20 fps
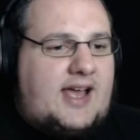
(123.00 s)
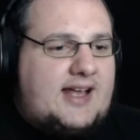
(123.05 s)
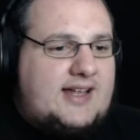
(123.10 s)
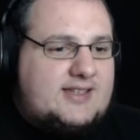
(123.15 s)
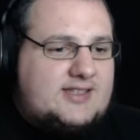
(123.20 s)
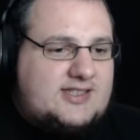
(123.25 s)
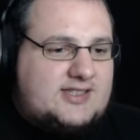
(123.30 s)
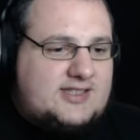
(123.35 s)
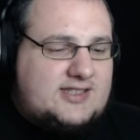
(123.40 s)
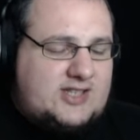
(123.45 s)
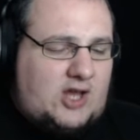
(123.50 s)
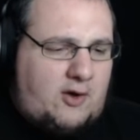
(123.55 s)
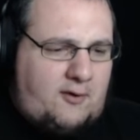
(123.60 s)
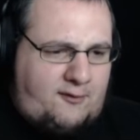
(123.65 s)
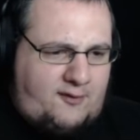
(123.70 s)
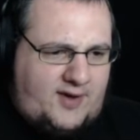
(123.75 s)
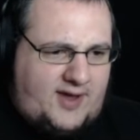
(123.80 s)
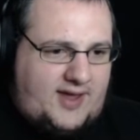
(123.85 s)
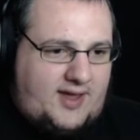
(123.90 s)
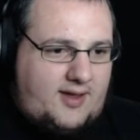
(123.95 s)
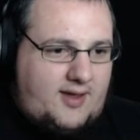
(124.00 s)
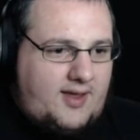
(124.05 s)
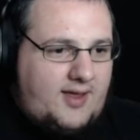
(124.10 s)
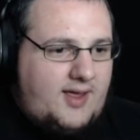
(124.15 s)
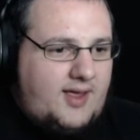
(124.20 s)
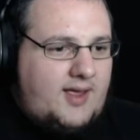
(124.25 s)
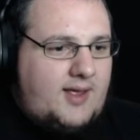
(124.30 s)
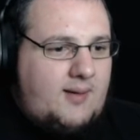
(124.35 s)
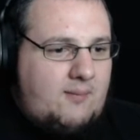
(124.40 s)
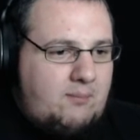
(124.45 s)
as Sophie.
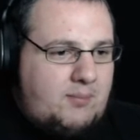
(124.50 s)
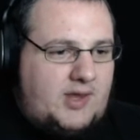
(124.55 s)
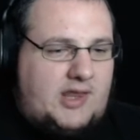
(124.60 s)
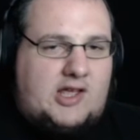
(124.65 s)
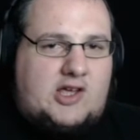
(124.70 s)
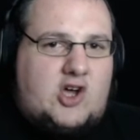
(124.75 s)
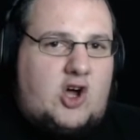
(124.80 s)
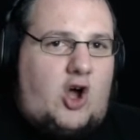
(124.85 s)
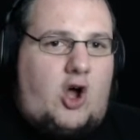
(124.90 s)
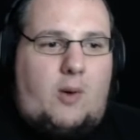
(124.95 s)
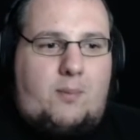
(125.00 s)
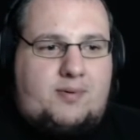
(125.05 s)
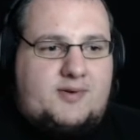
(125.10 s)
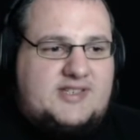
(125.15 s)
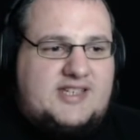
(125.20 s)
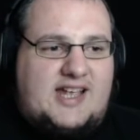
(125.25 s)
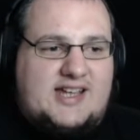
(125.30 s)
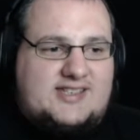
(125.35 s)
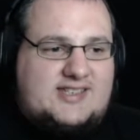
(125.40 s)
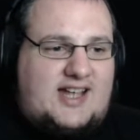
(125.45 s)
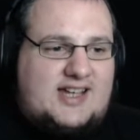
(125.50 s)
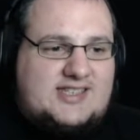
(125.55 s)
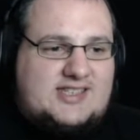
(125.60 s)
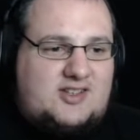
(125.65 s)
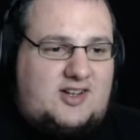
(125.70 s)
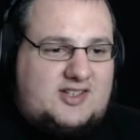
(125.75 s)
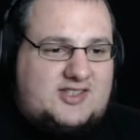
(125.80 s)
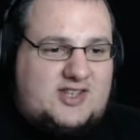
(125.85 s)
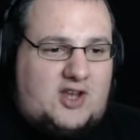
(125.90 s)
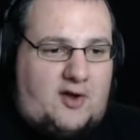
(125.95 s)
But the cop says, that's
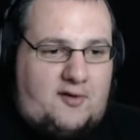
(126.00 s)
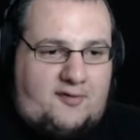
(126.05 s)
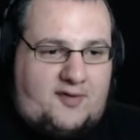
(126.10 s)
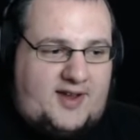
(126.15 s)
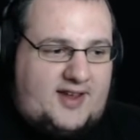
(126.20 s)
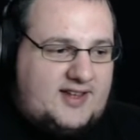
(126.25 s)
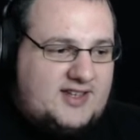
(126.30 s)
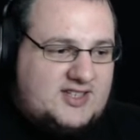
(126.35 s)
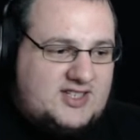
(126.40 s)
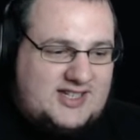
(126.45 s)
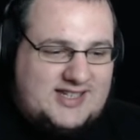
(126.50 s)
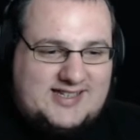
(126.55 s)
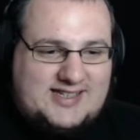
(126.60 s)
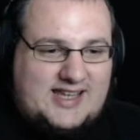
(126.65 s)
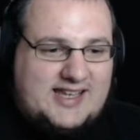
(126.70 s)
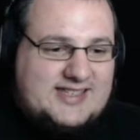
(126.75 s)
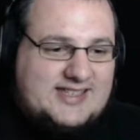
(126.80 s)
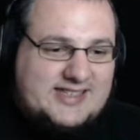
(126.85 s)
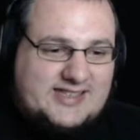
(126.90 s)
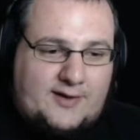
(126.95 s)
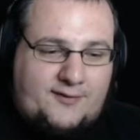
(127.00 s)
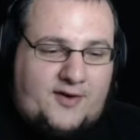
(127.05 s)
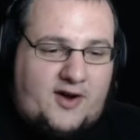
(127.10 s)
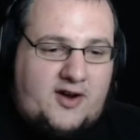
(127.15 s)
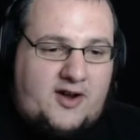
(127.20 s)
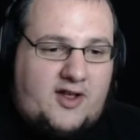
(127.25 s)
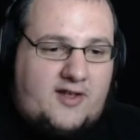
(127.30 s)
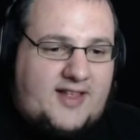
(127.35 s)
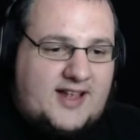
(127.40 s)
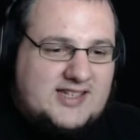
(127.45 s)
not Sophie. He sees a
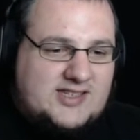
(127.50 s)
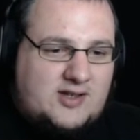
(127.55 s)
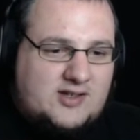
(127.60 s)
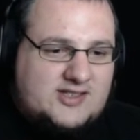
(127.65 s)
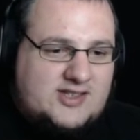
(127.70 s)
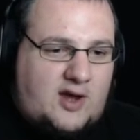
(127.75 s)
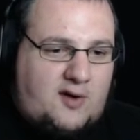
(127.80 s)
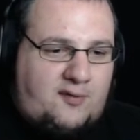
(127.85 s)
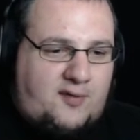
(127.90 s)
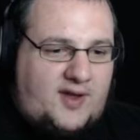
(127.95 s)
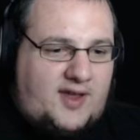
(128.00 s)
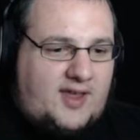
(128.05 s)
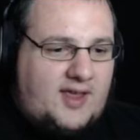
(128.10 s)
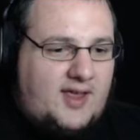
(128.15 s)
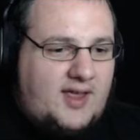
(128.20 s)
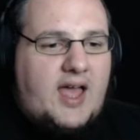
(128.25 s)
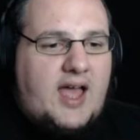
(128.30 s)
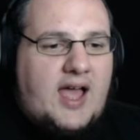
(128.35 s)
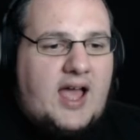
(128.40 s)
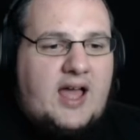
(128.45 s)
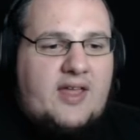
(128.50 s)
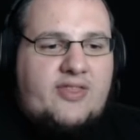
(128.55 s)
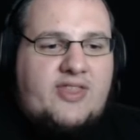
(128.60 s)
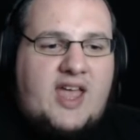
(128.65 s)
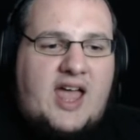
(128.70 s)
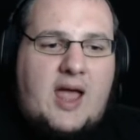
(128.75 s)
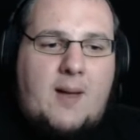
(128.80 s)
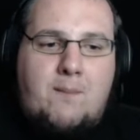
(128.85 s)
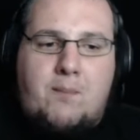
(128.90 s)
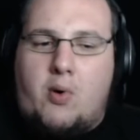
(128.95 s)
photo, that's not Sophie. At
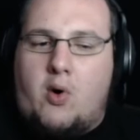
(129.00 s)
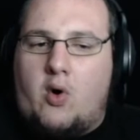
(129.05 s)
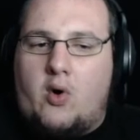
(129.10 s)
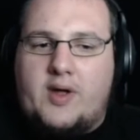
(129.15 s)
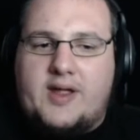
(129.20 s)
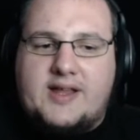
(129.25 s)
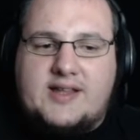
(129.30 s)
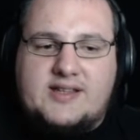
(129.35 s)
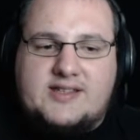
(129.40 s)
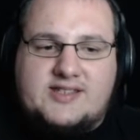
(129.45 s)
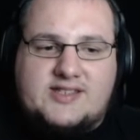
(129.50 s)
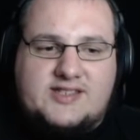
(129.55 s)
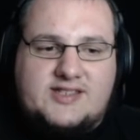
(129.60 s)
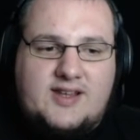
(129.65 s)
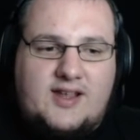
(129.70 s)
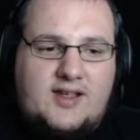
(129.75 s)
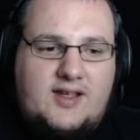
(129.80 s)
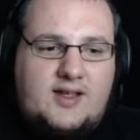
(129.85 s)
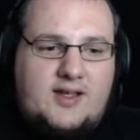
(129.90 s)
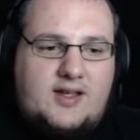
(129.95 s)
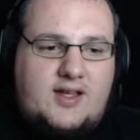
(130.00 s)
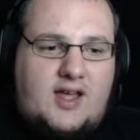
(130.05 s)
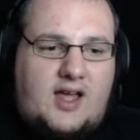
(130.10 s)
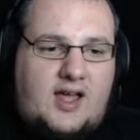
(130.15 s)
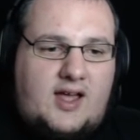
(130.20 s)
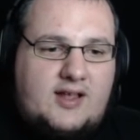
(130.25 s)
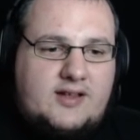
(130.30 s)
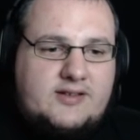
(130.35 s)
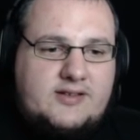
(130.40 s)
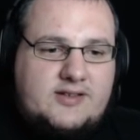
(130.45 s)
that point,
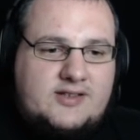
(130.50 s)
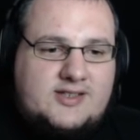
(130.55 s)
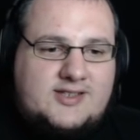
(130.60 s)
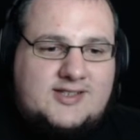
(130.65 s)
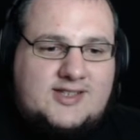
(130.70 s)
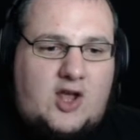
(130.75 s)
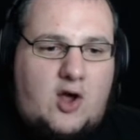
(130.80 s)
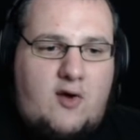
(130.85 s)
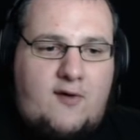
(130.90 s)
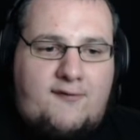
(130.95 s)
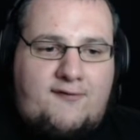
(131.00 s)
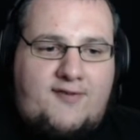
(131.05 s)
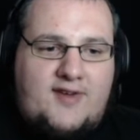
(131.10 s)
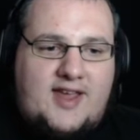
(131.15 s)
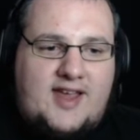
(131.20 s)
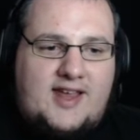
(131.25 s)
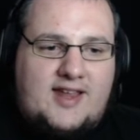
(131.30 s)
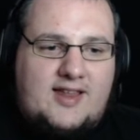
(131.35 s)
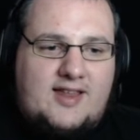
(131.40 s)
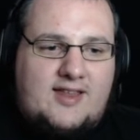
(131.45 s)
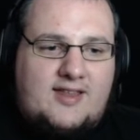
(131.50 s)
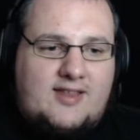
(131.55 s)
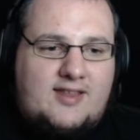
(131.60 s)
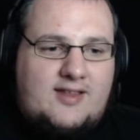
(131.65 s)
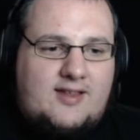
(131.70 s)
the